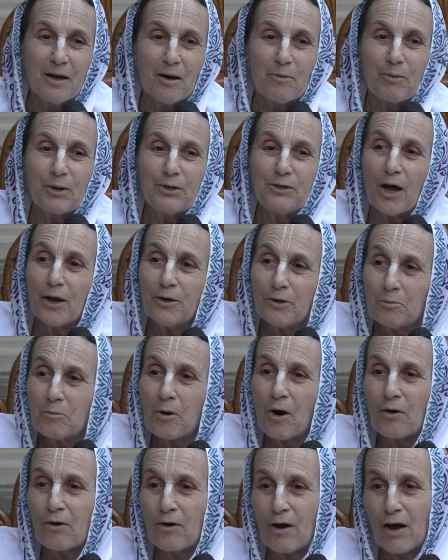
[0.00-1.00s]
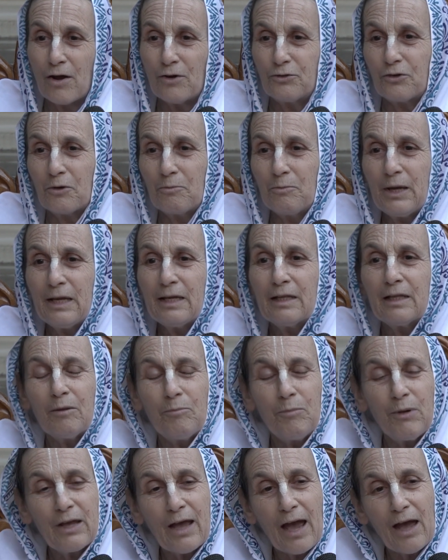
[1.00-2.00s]
But Nanda Maharaj
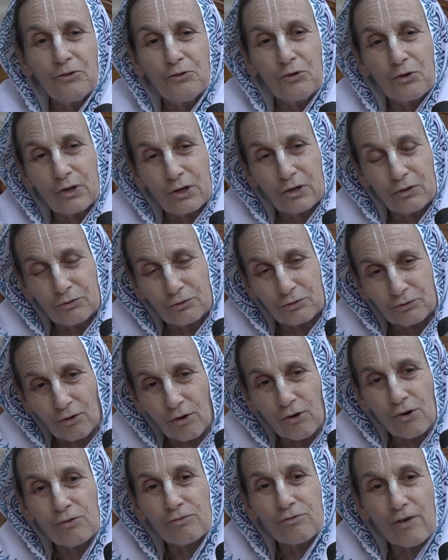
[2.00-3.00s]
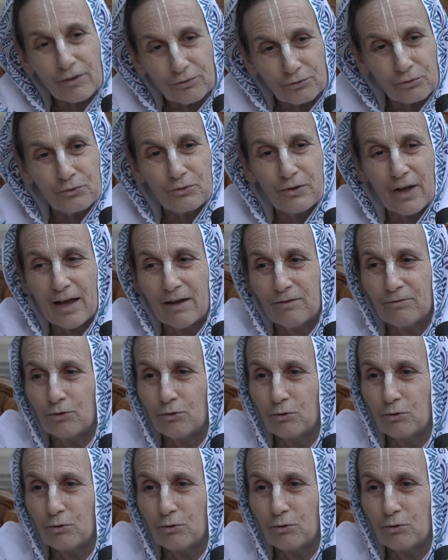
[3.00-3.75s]
immediately began to console Vasudeva,